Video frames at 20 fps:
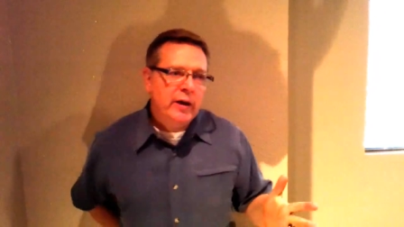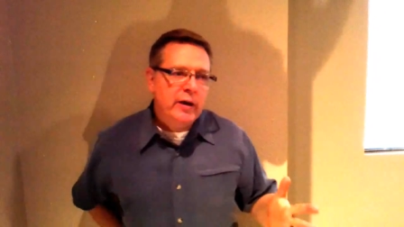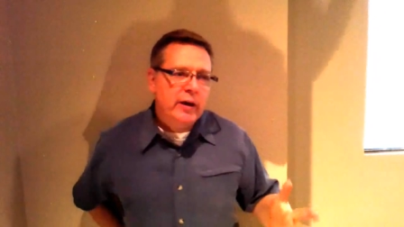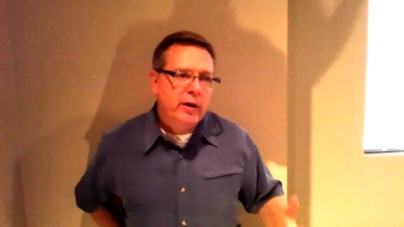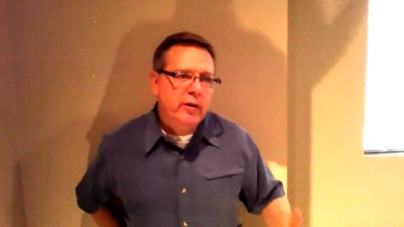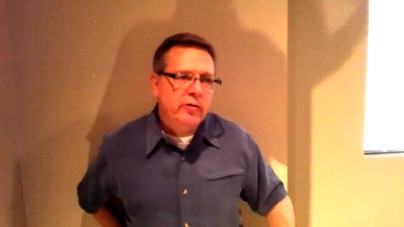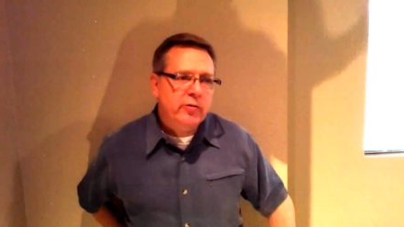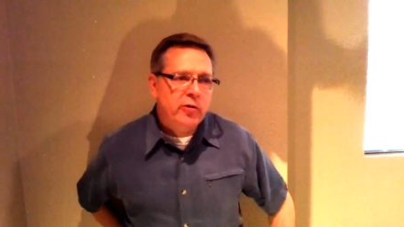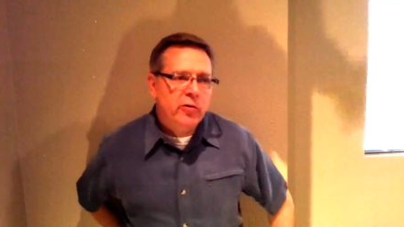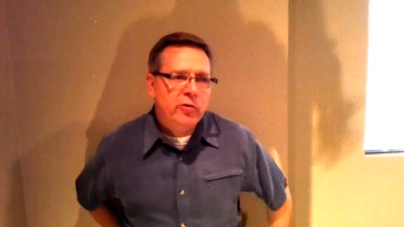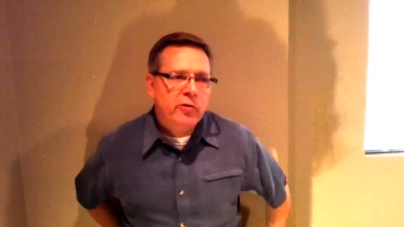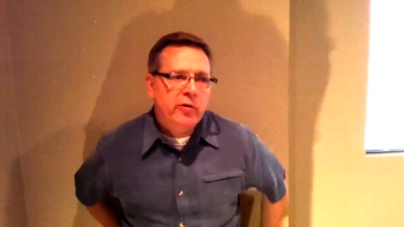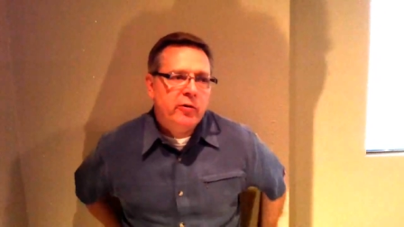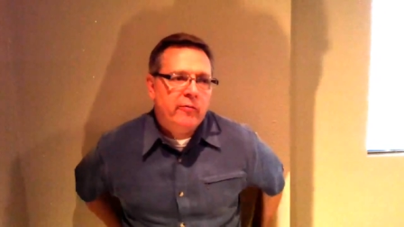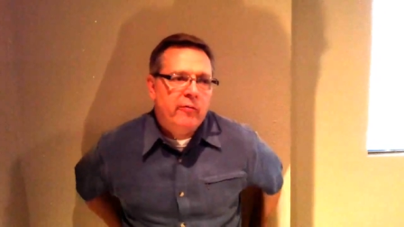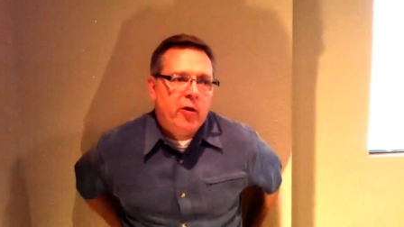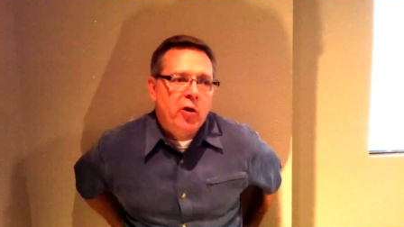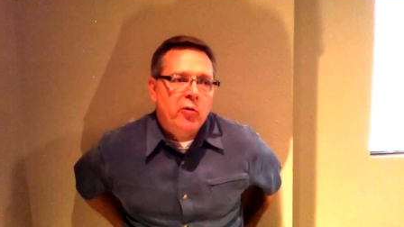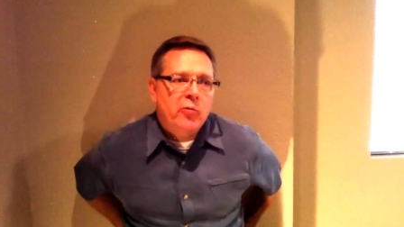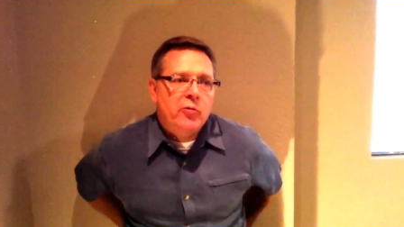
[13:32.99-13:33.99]
he started to
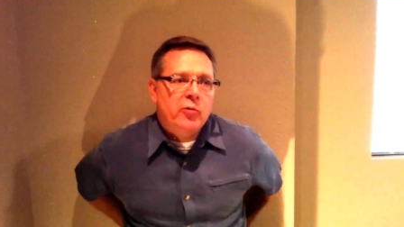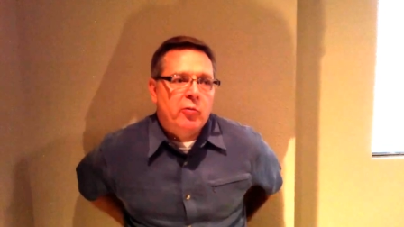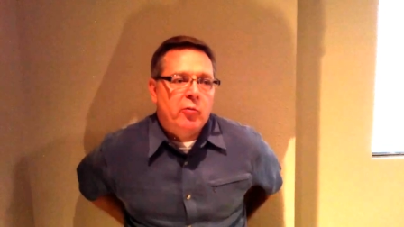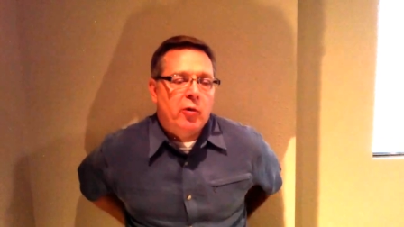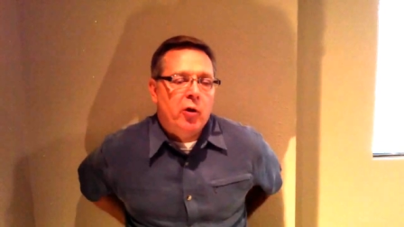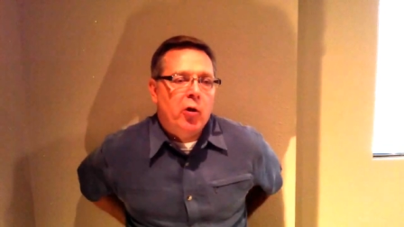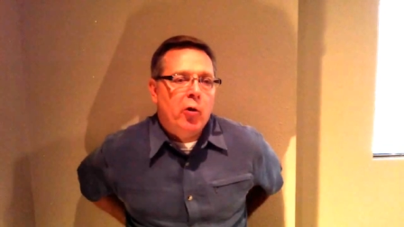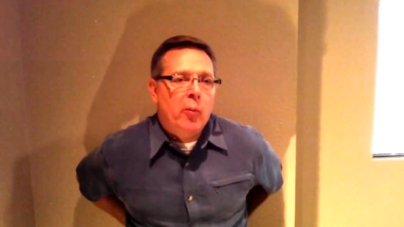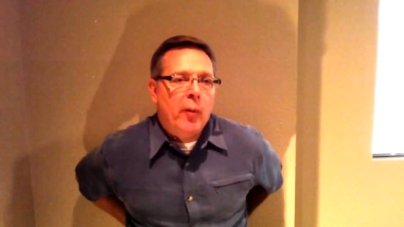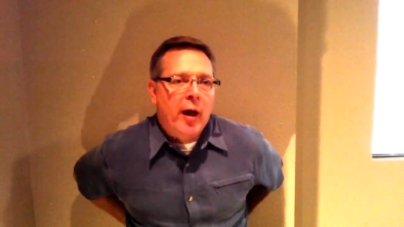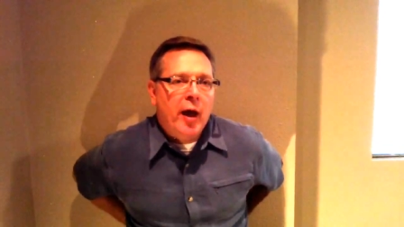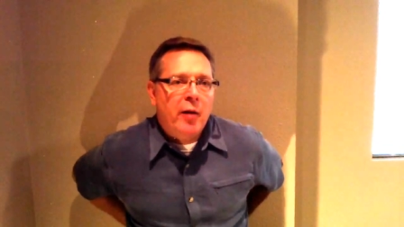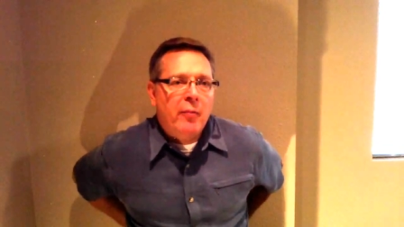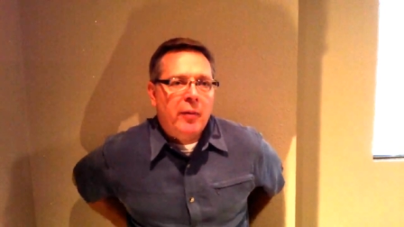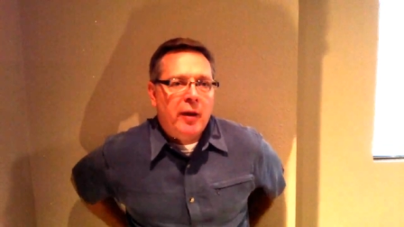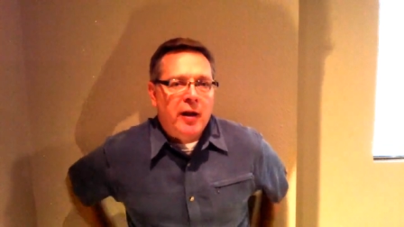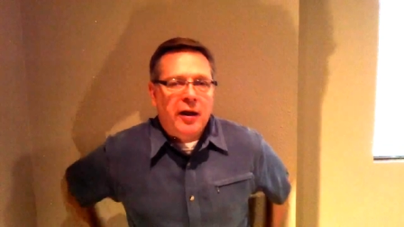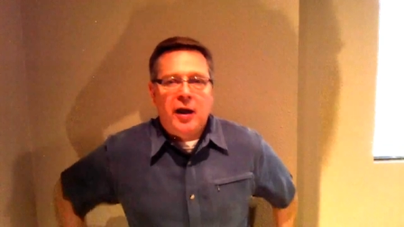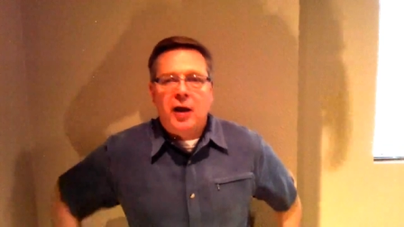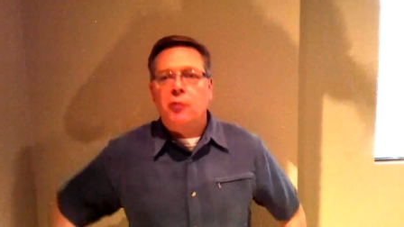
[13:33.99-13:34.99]
develop some low
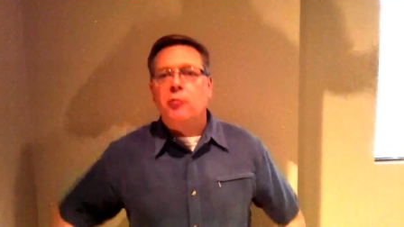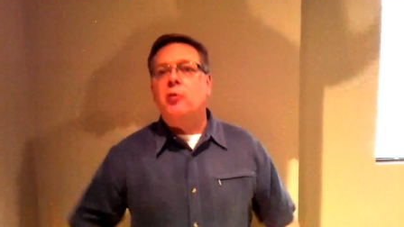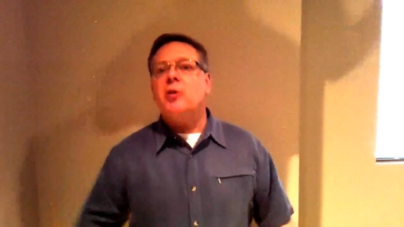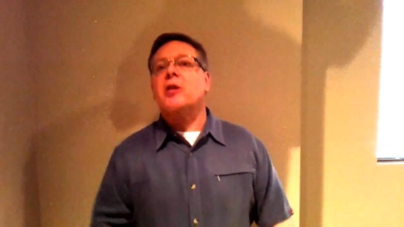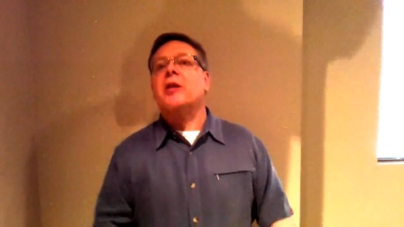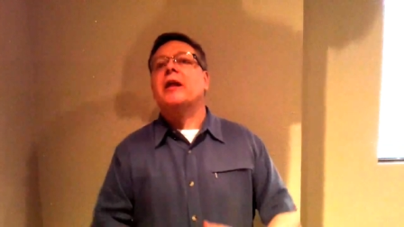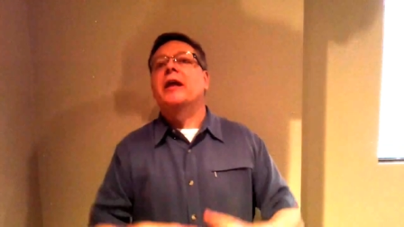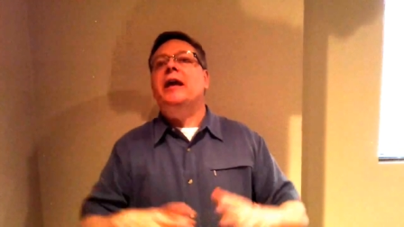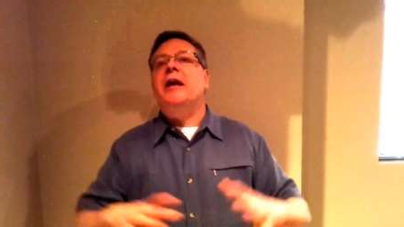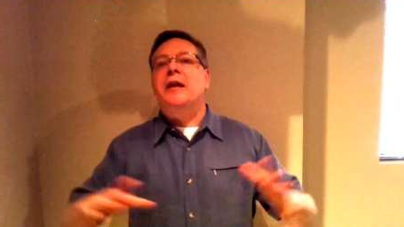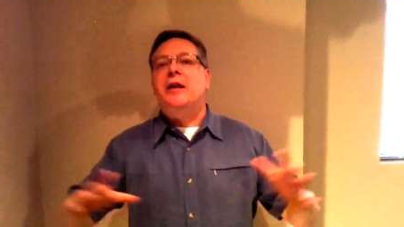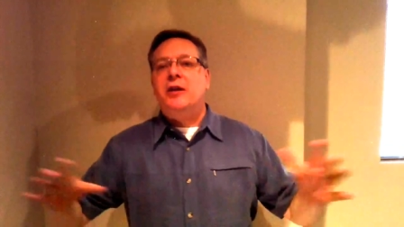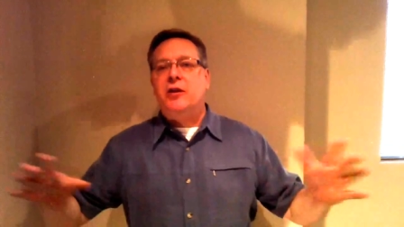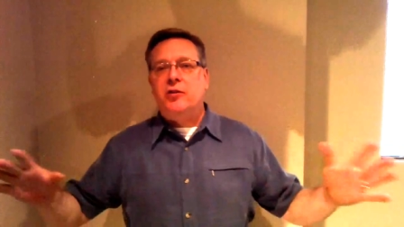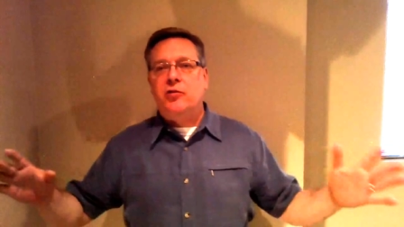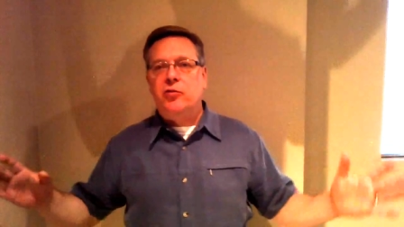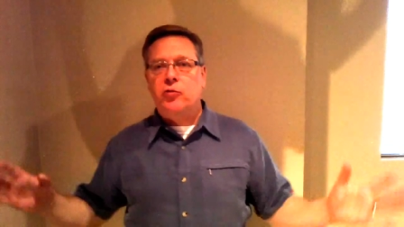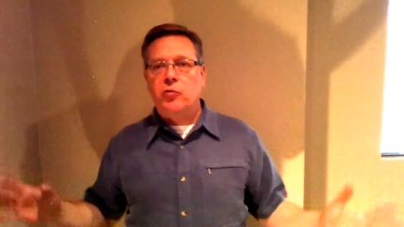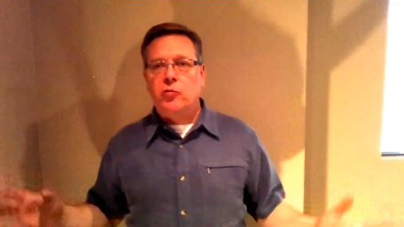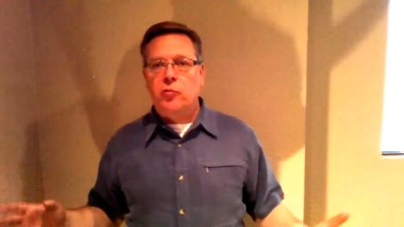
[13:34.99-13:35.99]
back pain
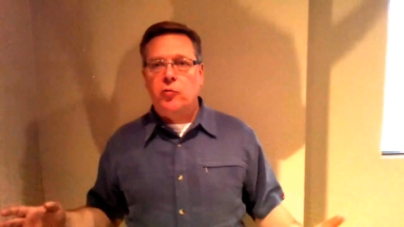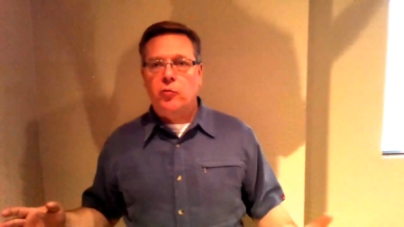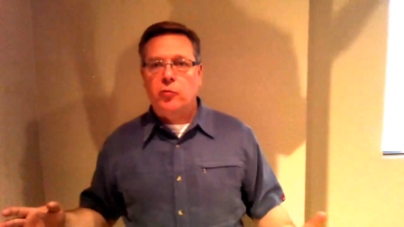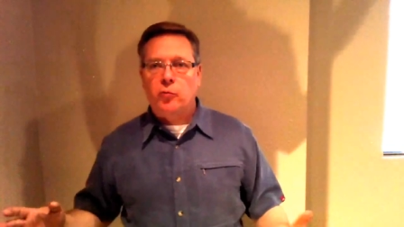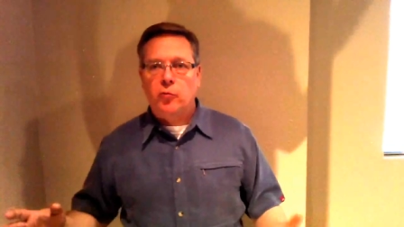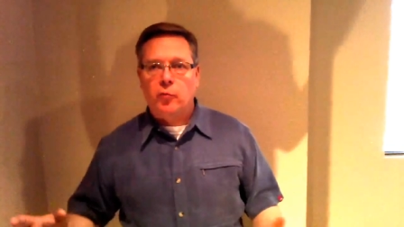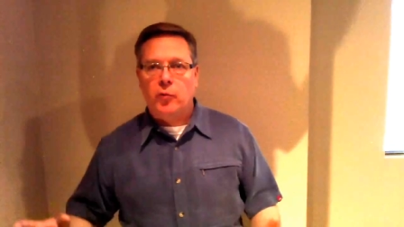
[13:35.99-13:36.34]
unrelated to